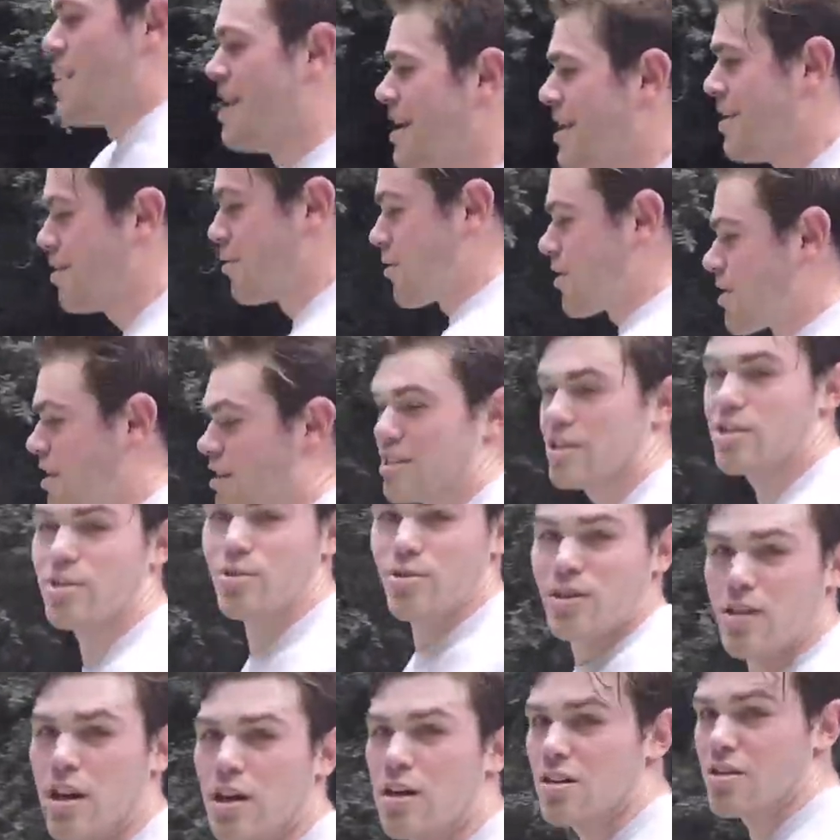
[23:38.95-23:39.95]
and we're gonna do
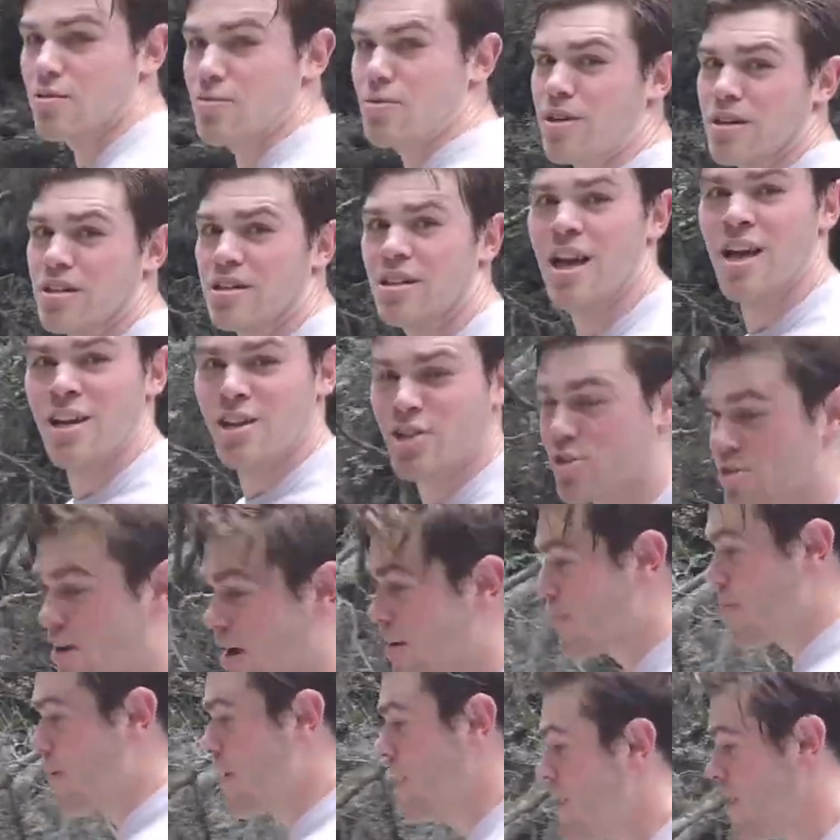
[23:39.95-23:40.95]
it all in one
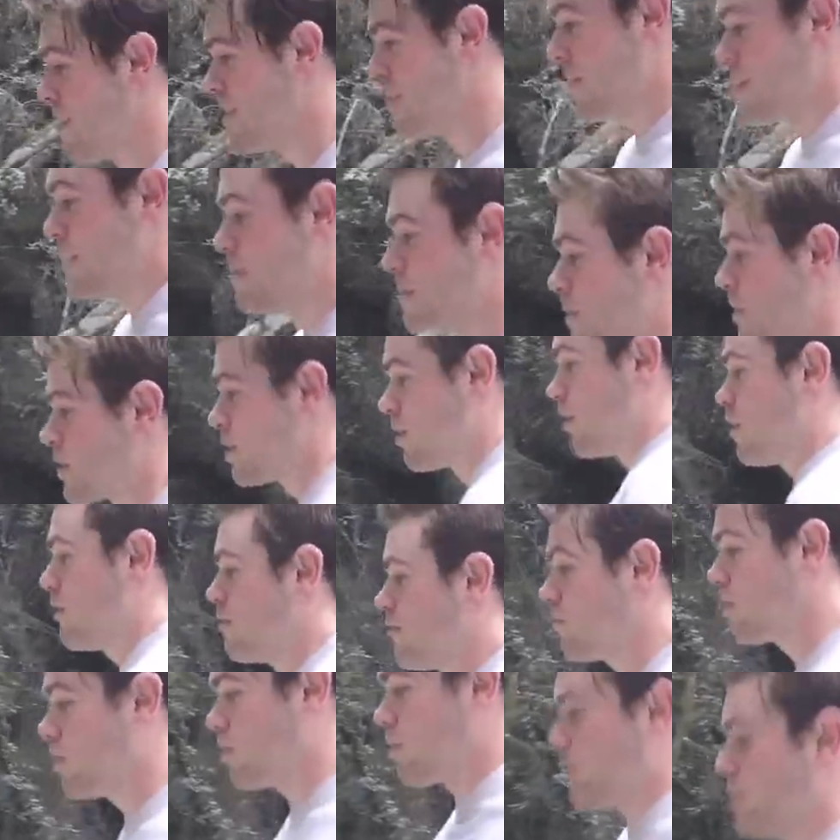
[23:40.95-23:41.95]
trip.
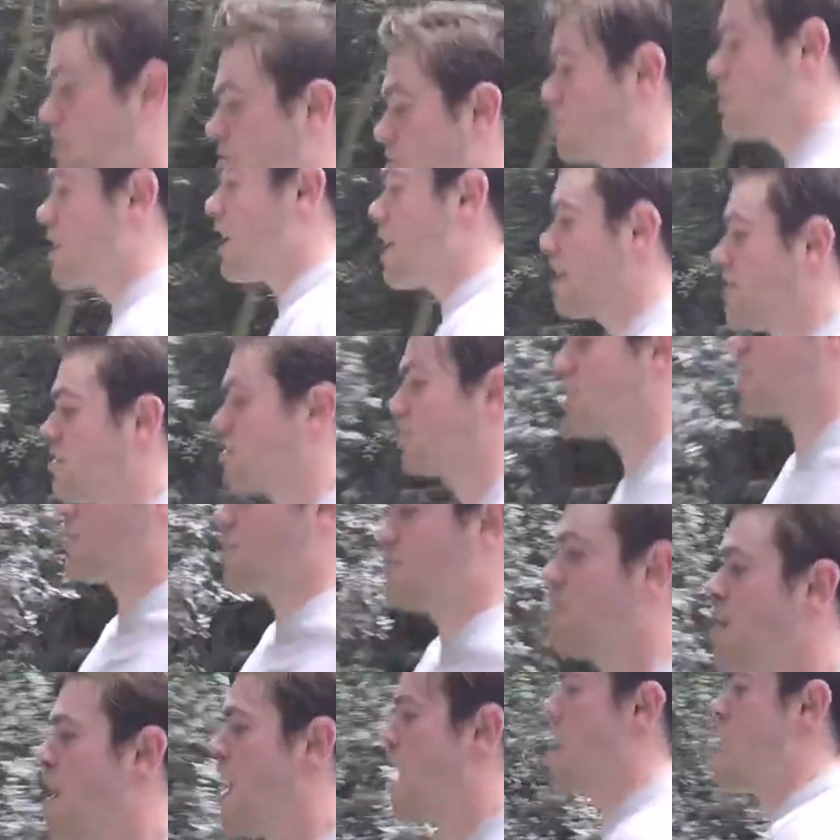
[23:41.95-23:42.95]
Hopefully we don't die or
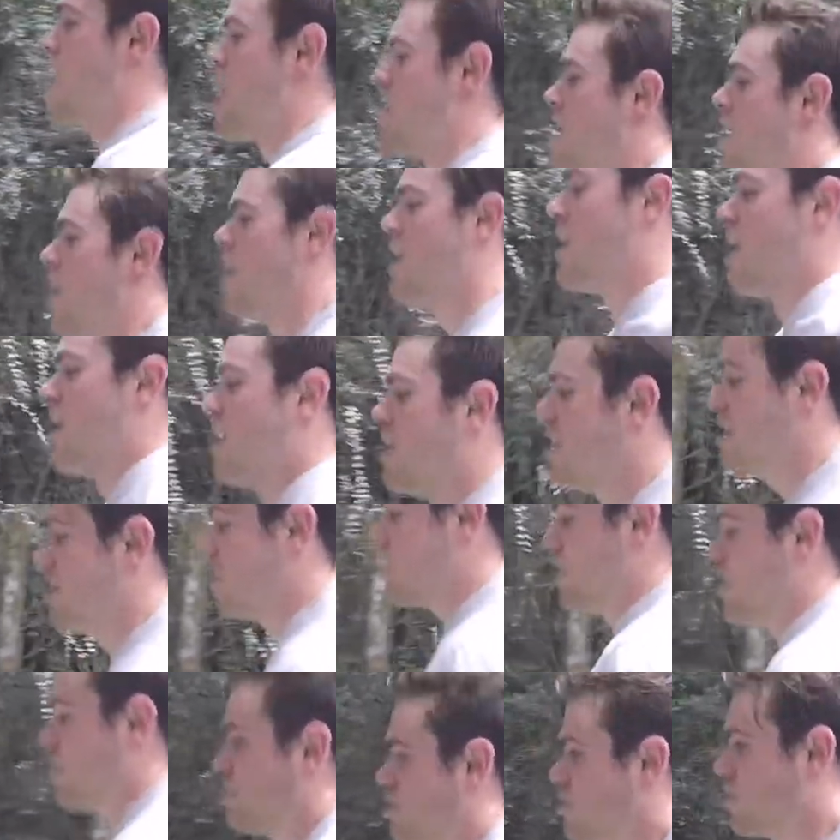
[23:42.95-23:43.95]
something.
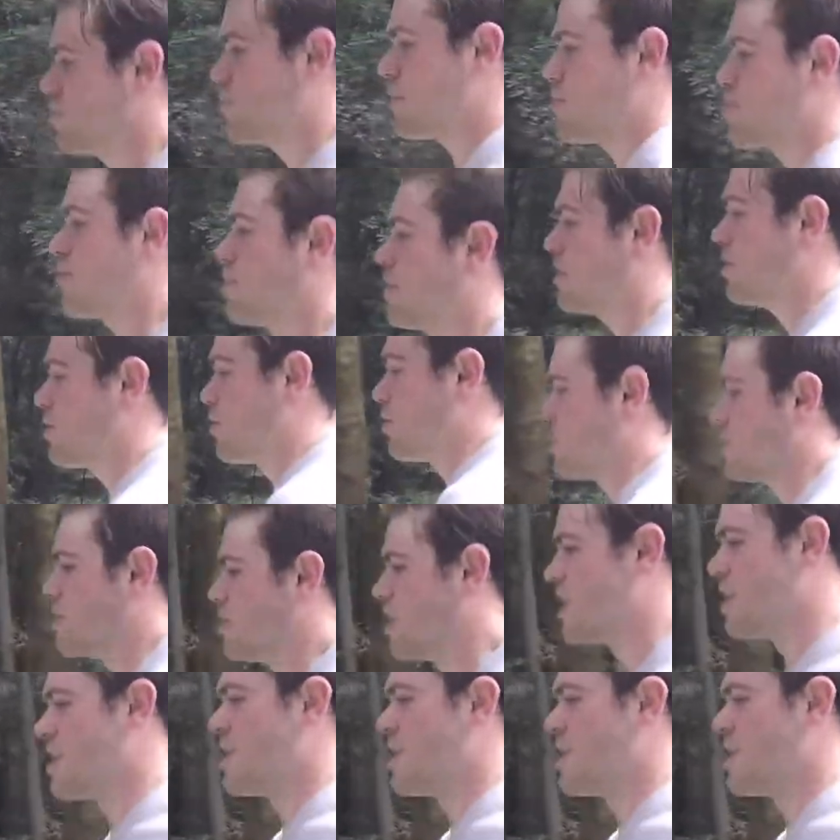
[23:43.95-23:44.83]
Should be pretty cool.